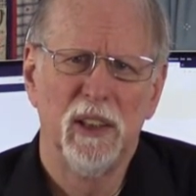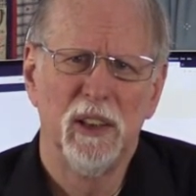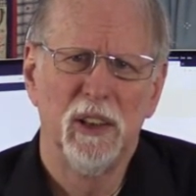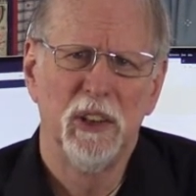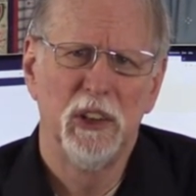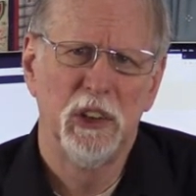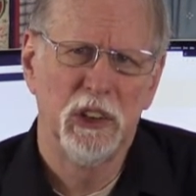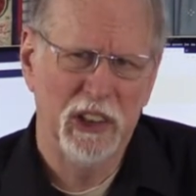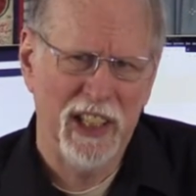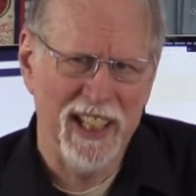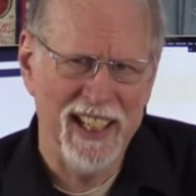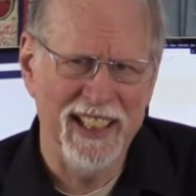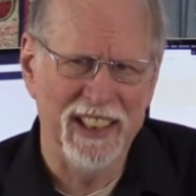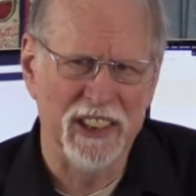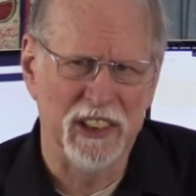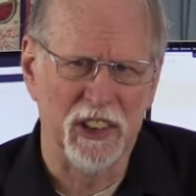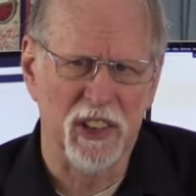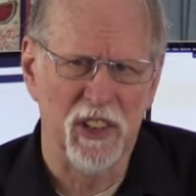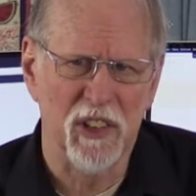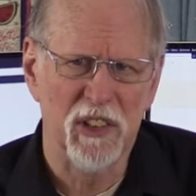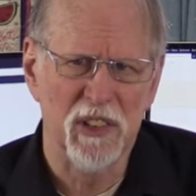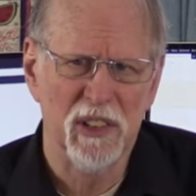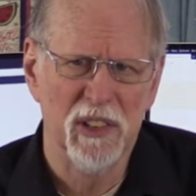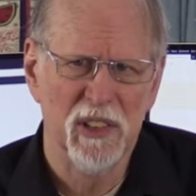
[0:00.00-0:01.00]

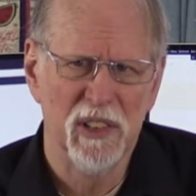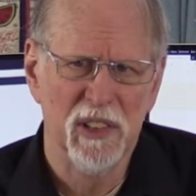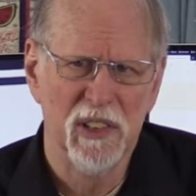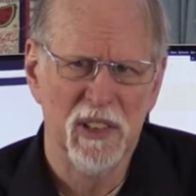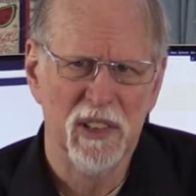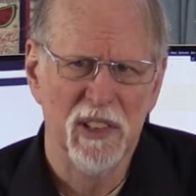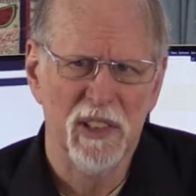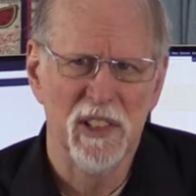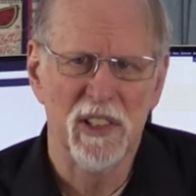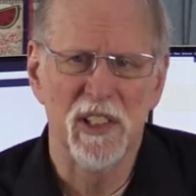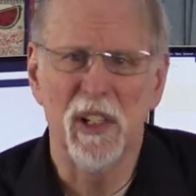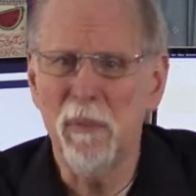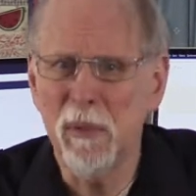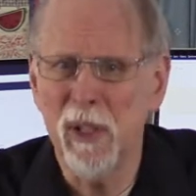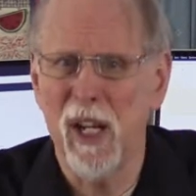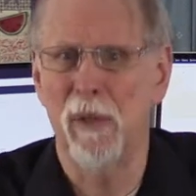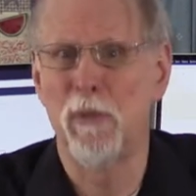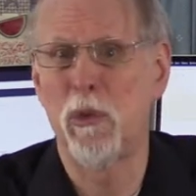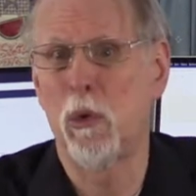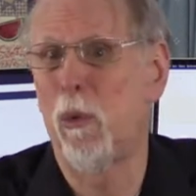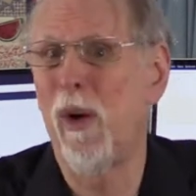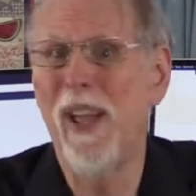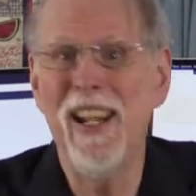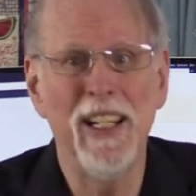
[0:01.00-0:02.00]
changes,
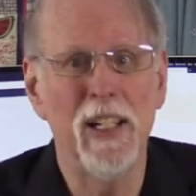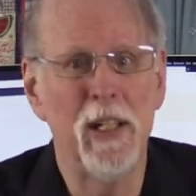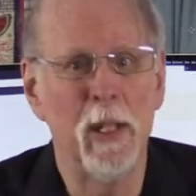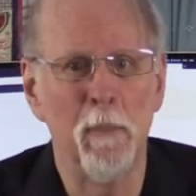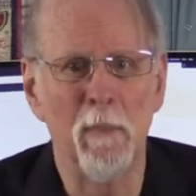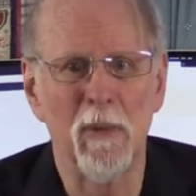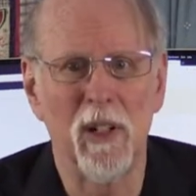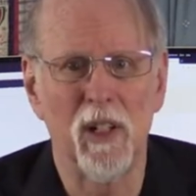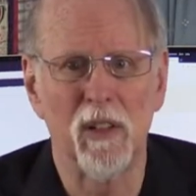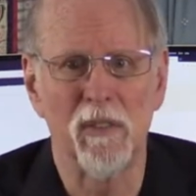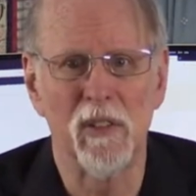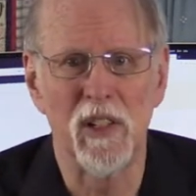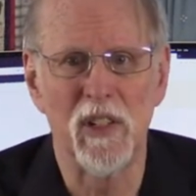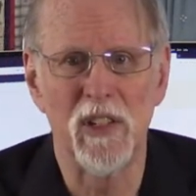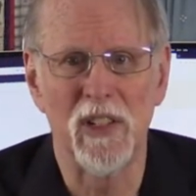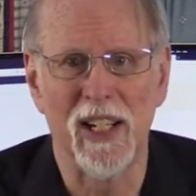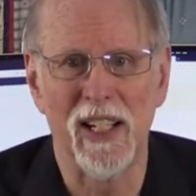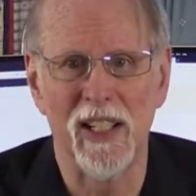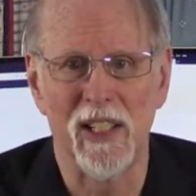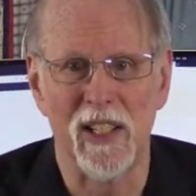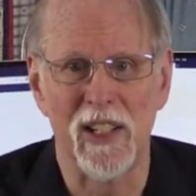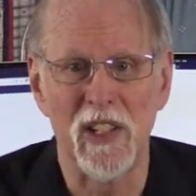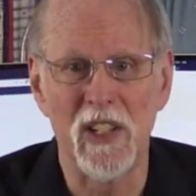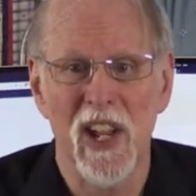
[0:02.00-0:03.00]
sometimes right in the middle of a
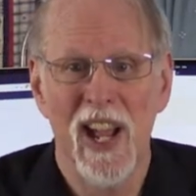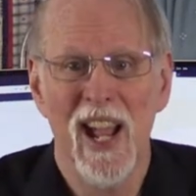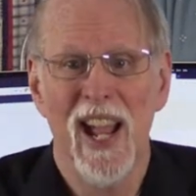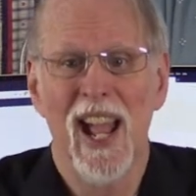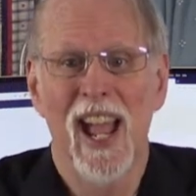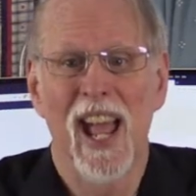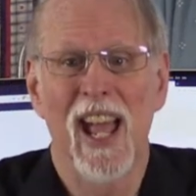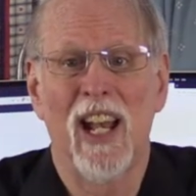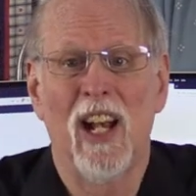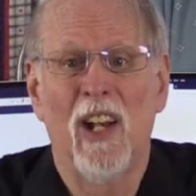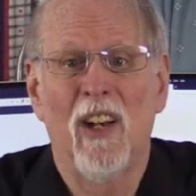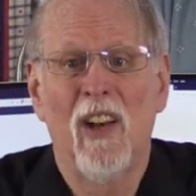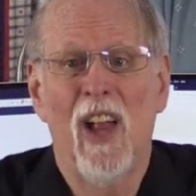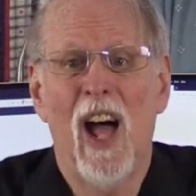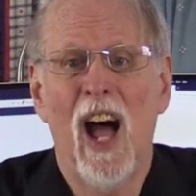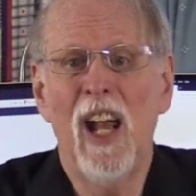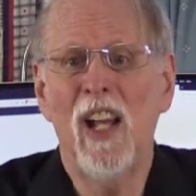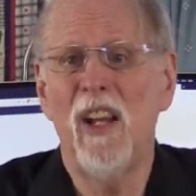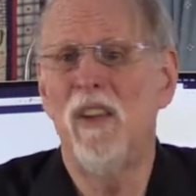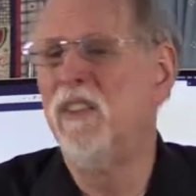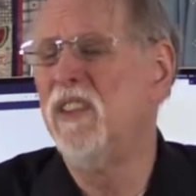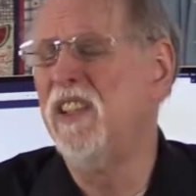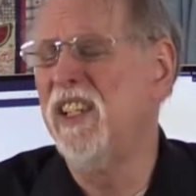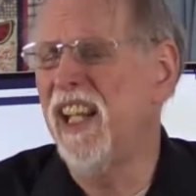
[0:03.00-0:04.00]
sentence, and a lot
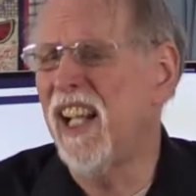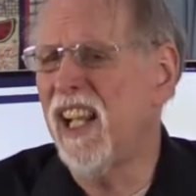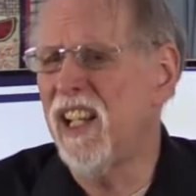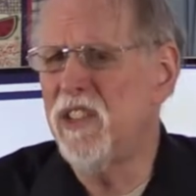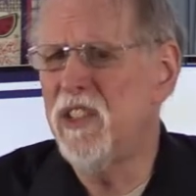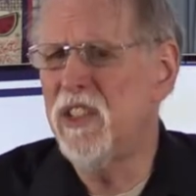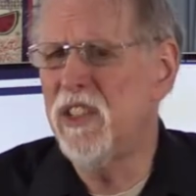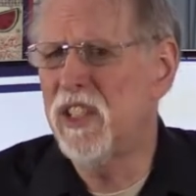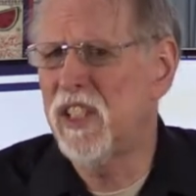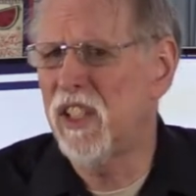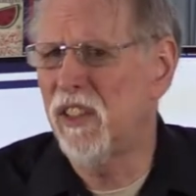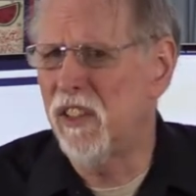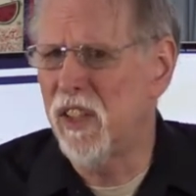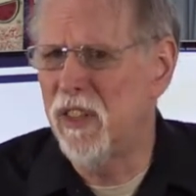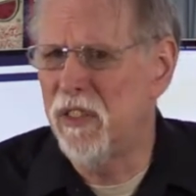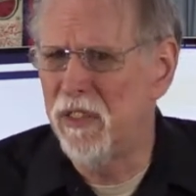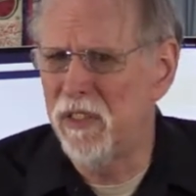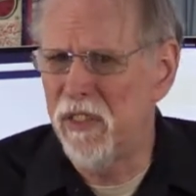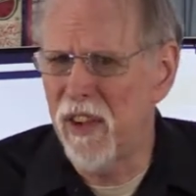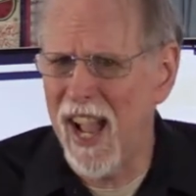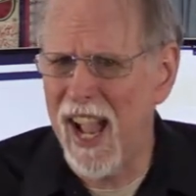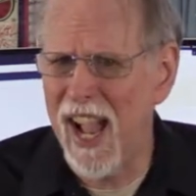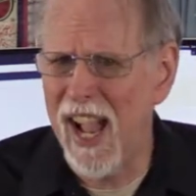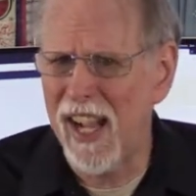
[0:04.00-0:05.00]
of necessary
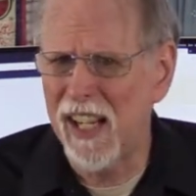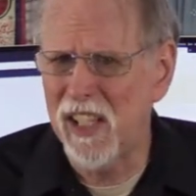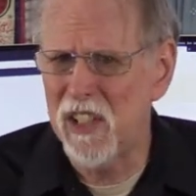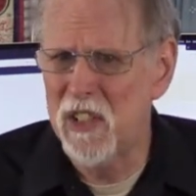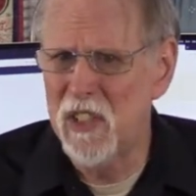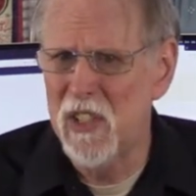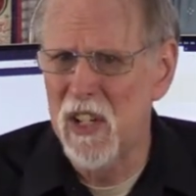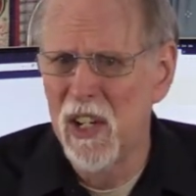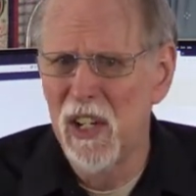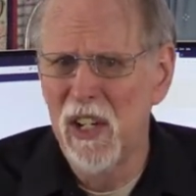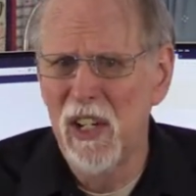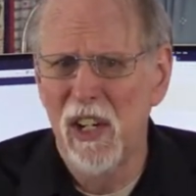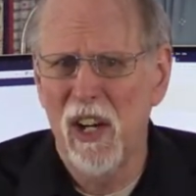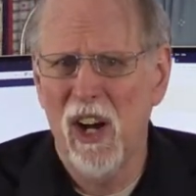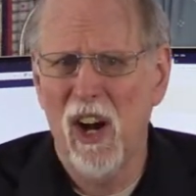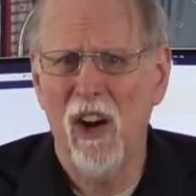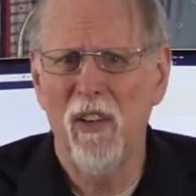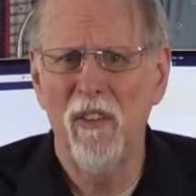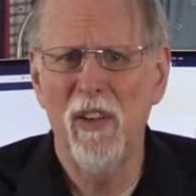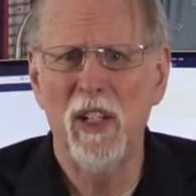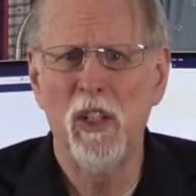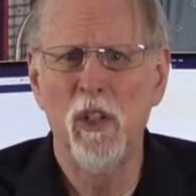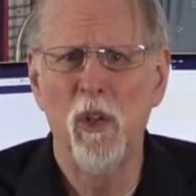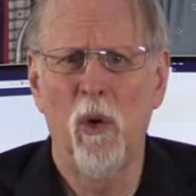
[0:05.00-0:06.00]
facts
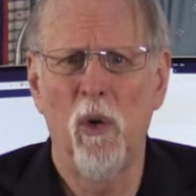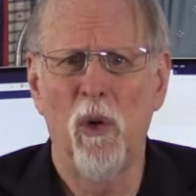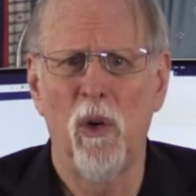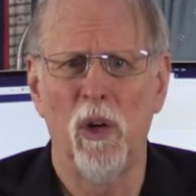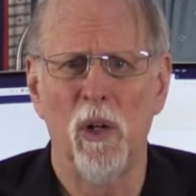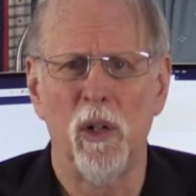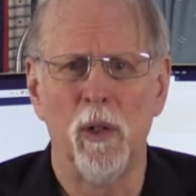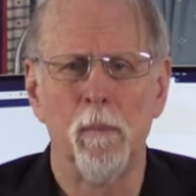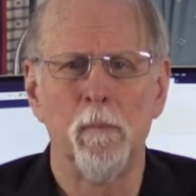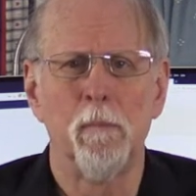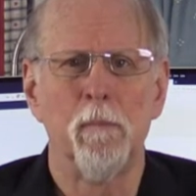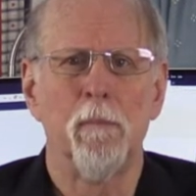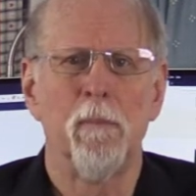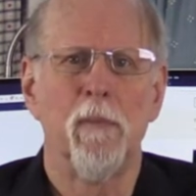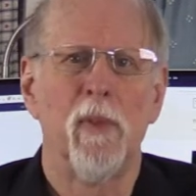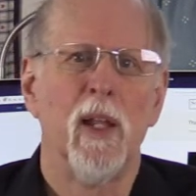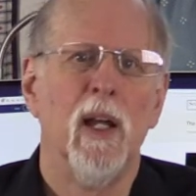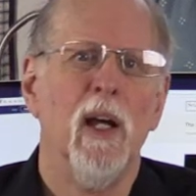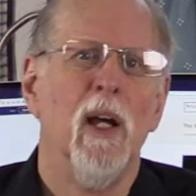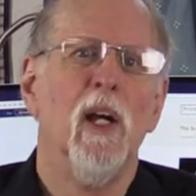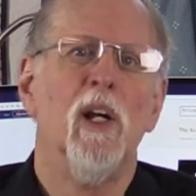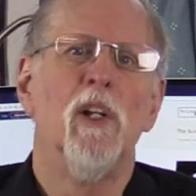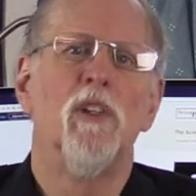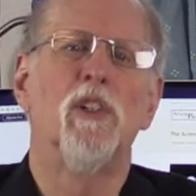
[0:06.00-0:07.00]
are ignored.
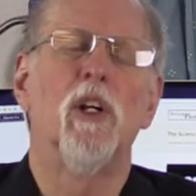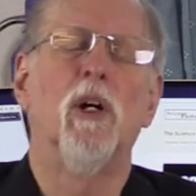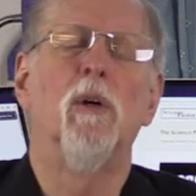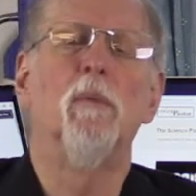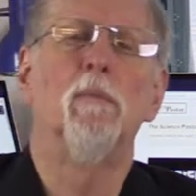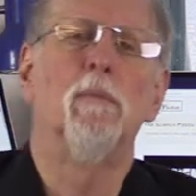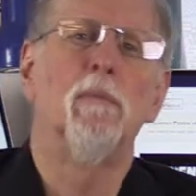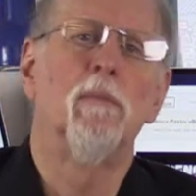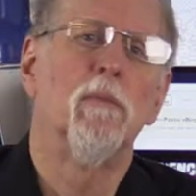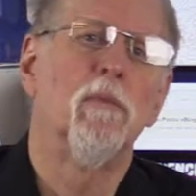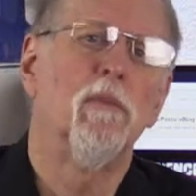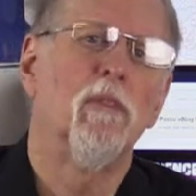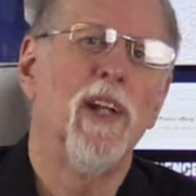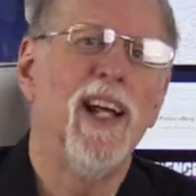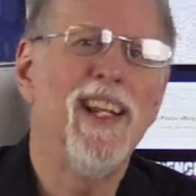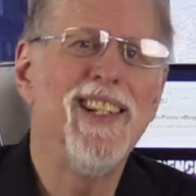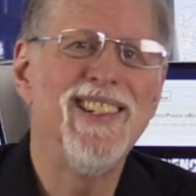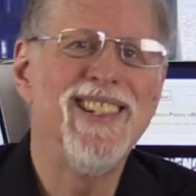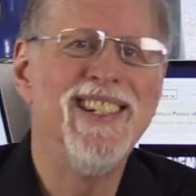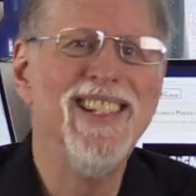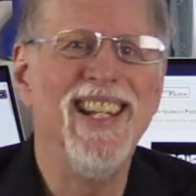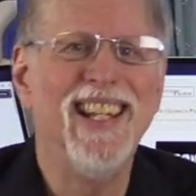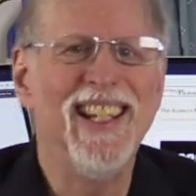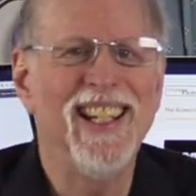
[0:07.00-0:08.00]
So let's
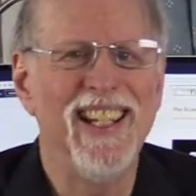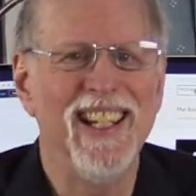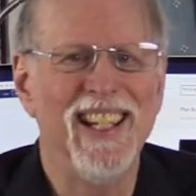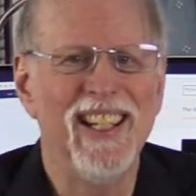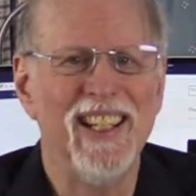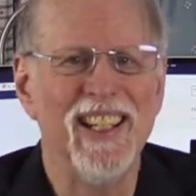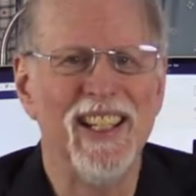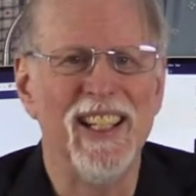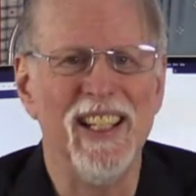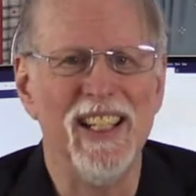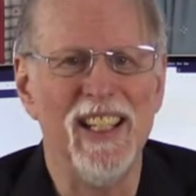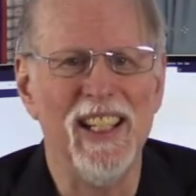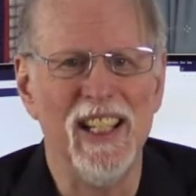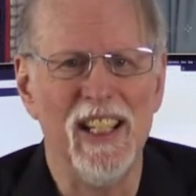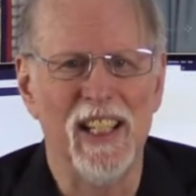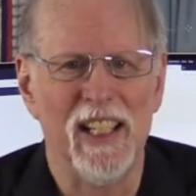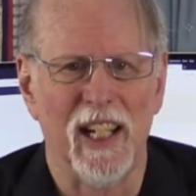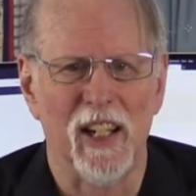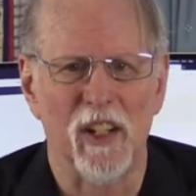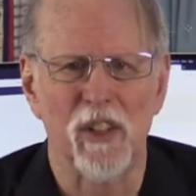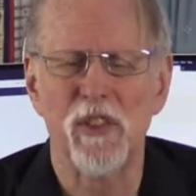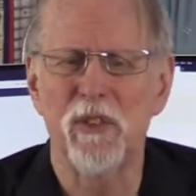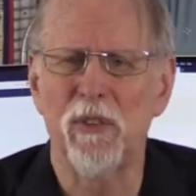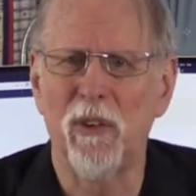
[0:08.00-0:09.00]
dig into the
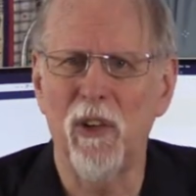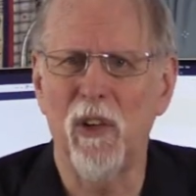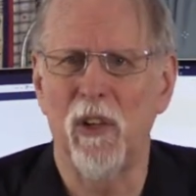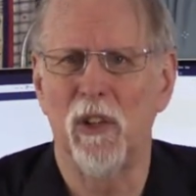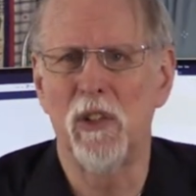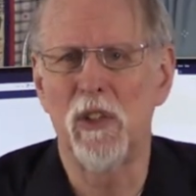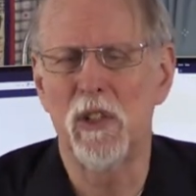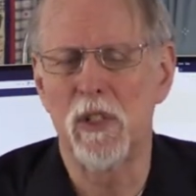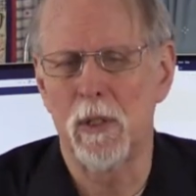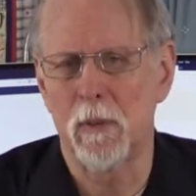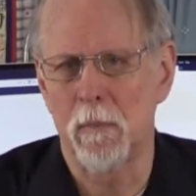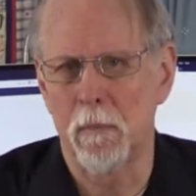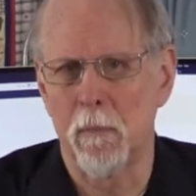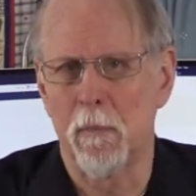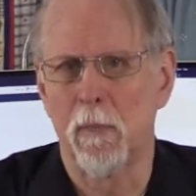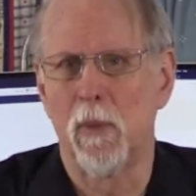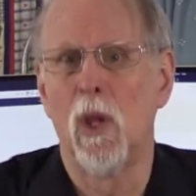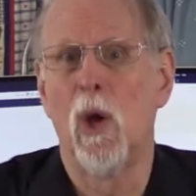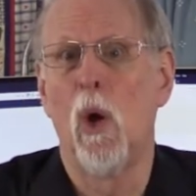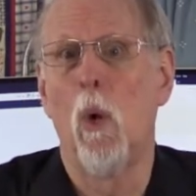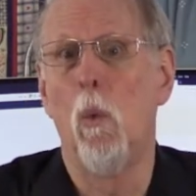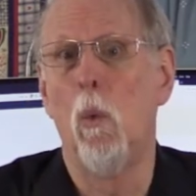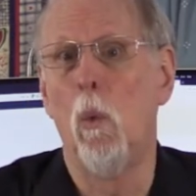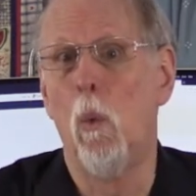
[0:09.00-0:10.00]
details. First,
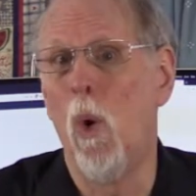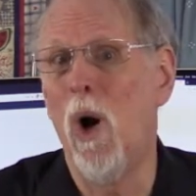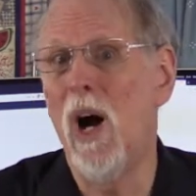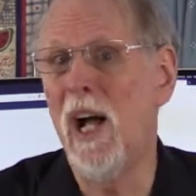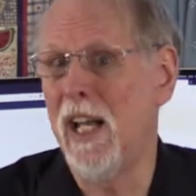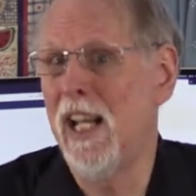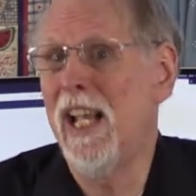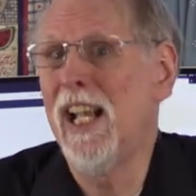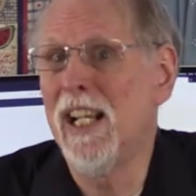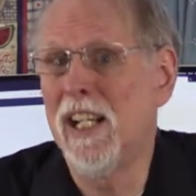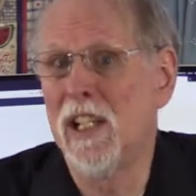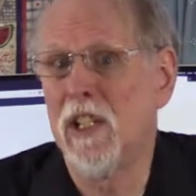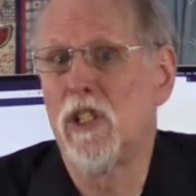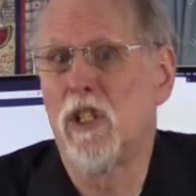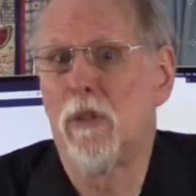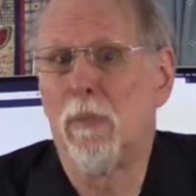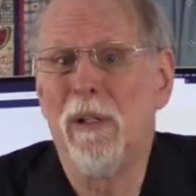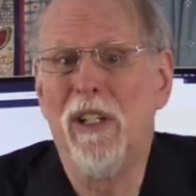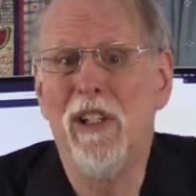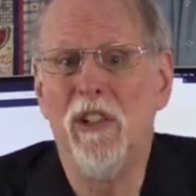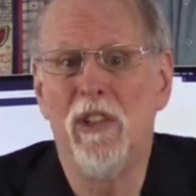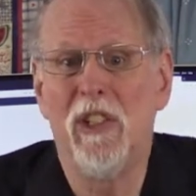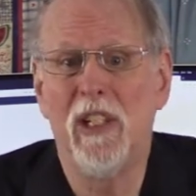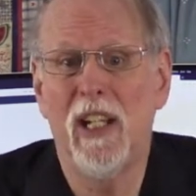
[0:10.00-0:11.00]
what is
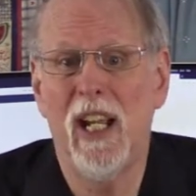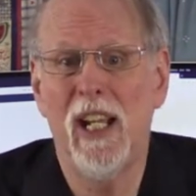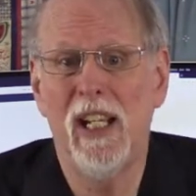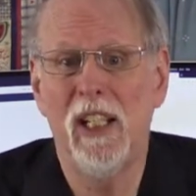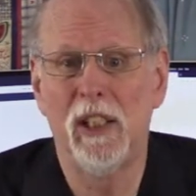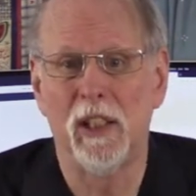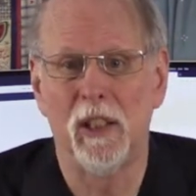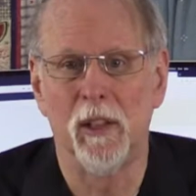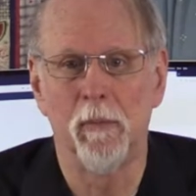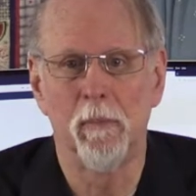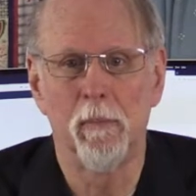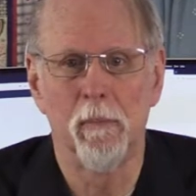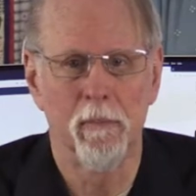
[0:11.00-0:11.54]
speciation?